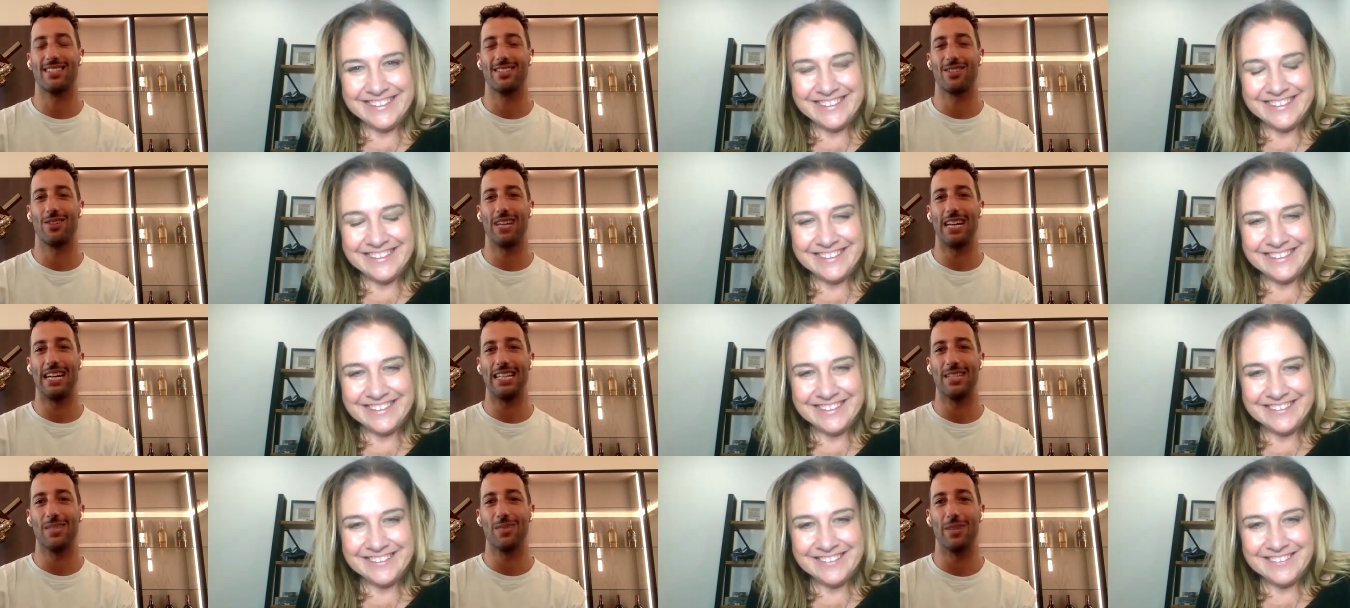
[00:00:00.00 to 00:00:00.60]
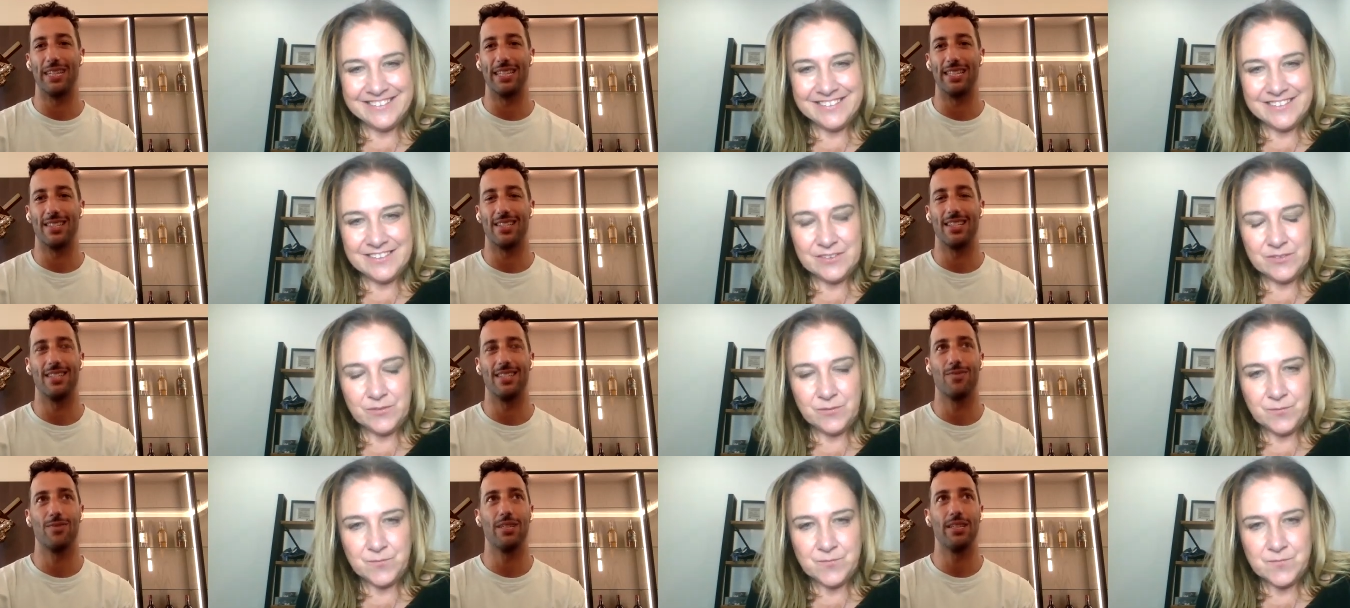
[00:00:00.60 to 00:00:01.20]
Speaker 1: the last one is,
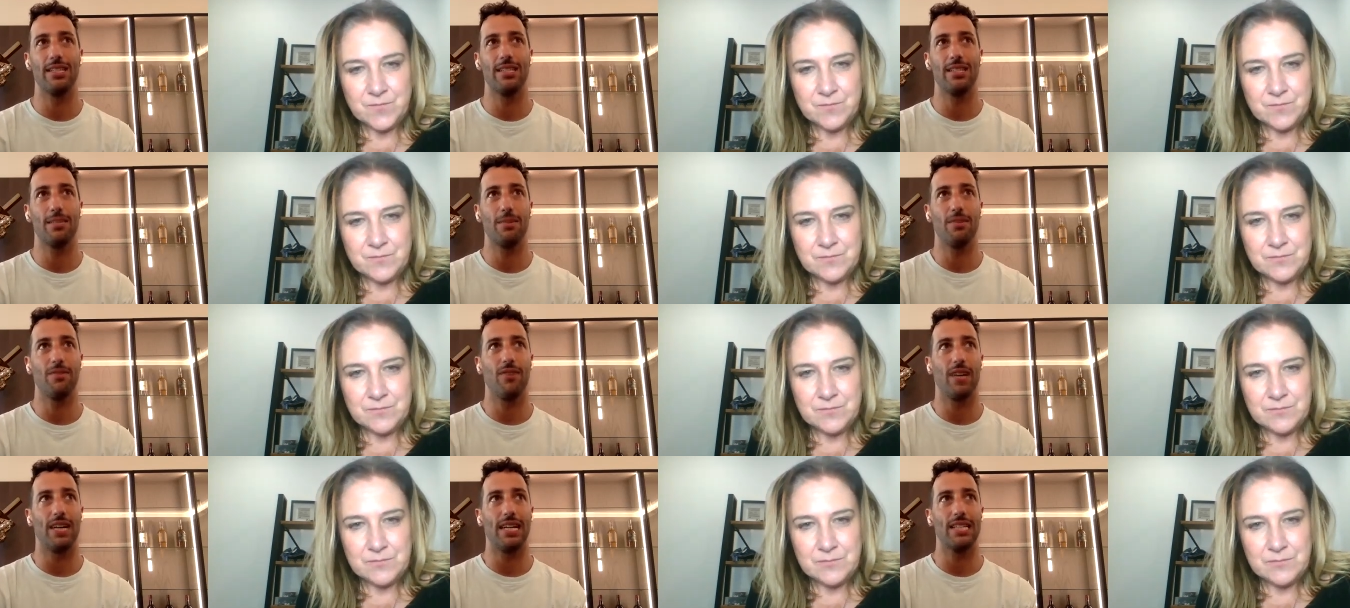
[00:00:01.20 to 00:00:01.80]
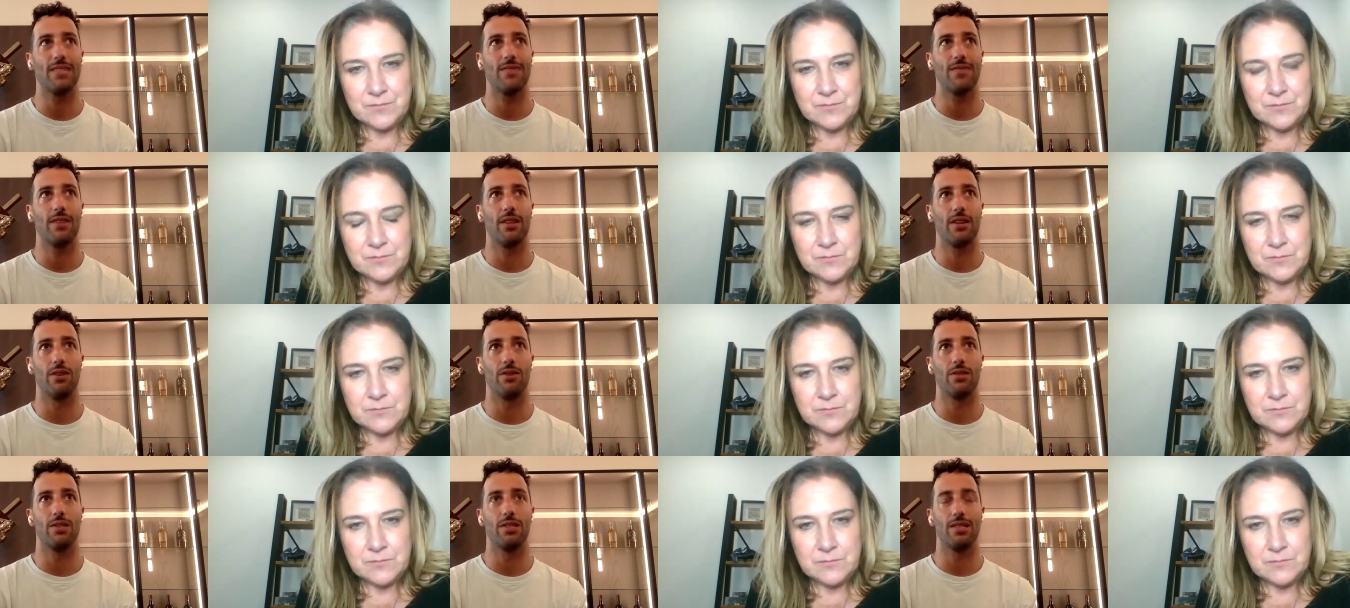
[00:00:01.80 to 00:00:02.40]
is really some advice for
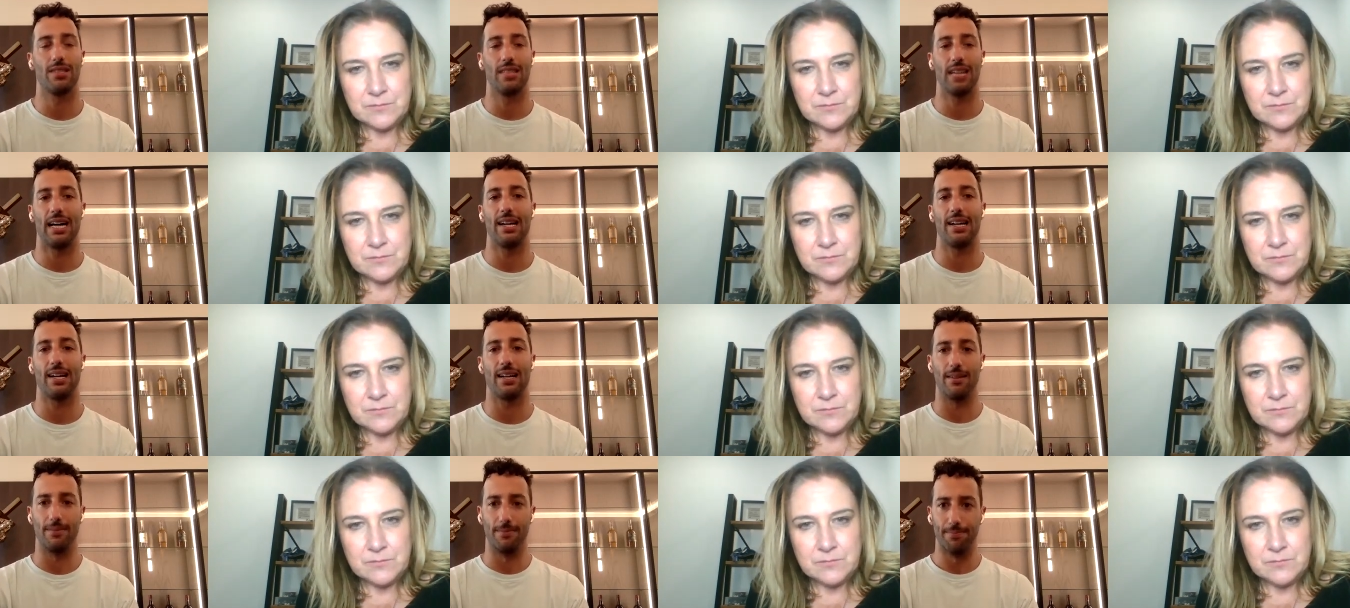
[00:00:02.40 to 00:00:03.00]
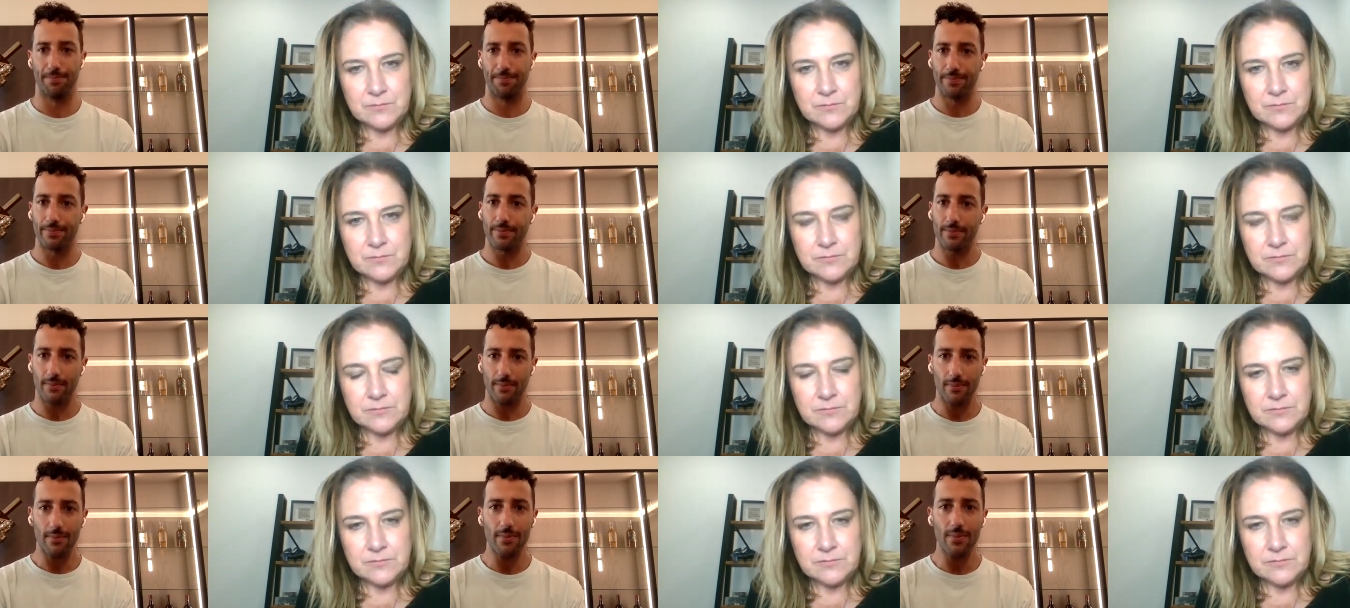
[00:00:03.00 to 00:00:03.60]
those starting
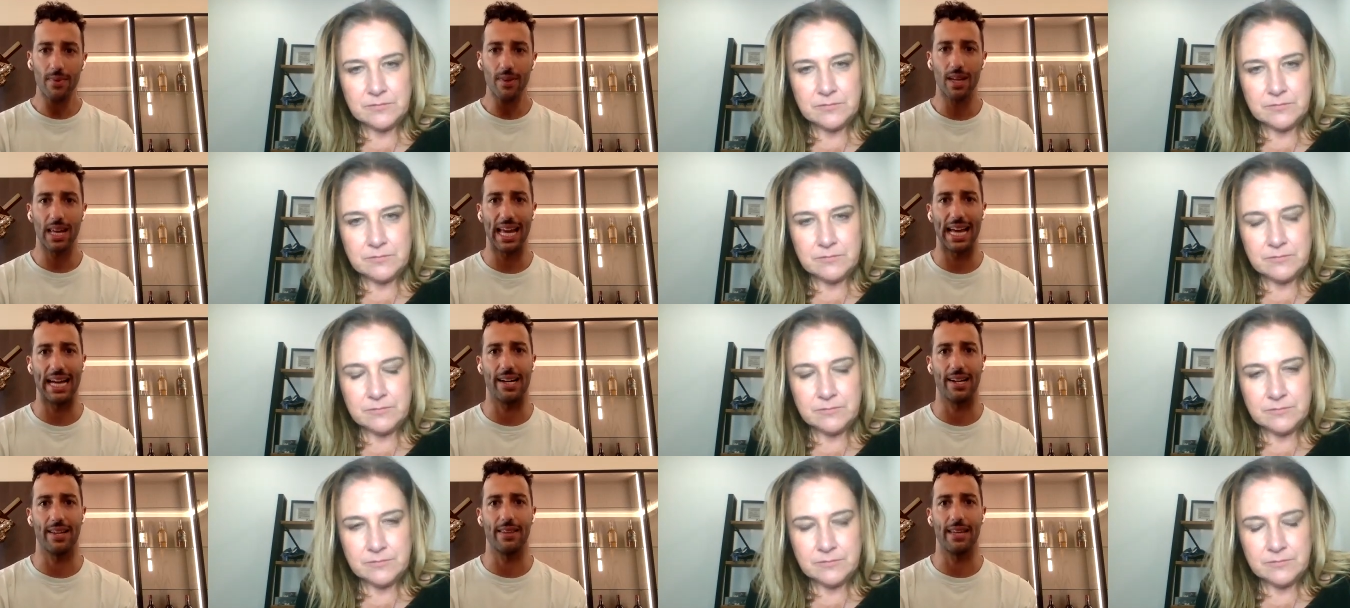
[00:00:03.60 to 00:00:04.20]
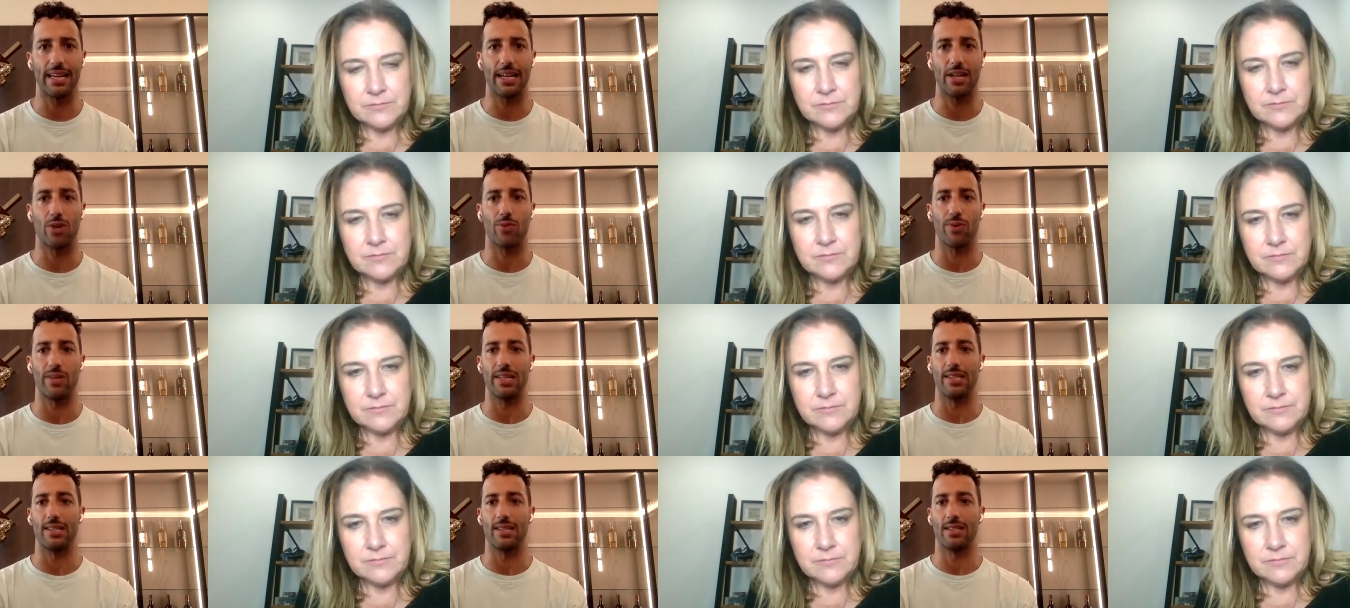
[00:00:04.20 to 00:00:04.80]
out in their
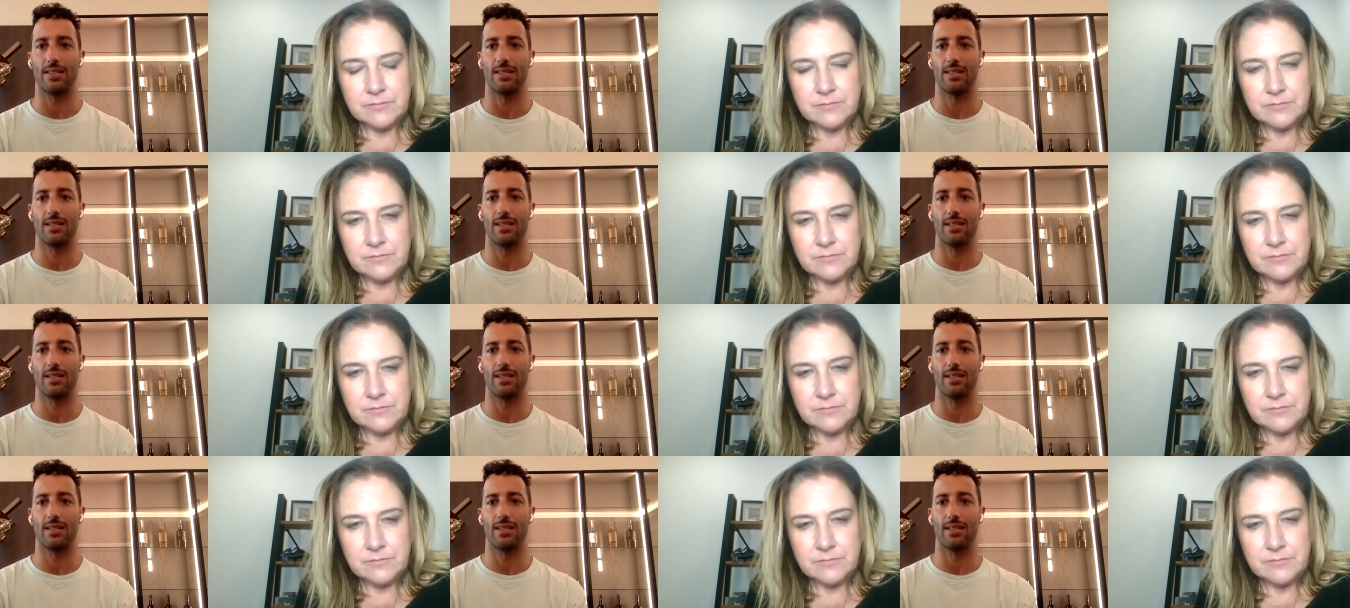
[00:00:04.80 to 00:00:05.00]
careers.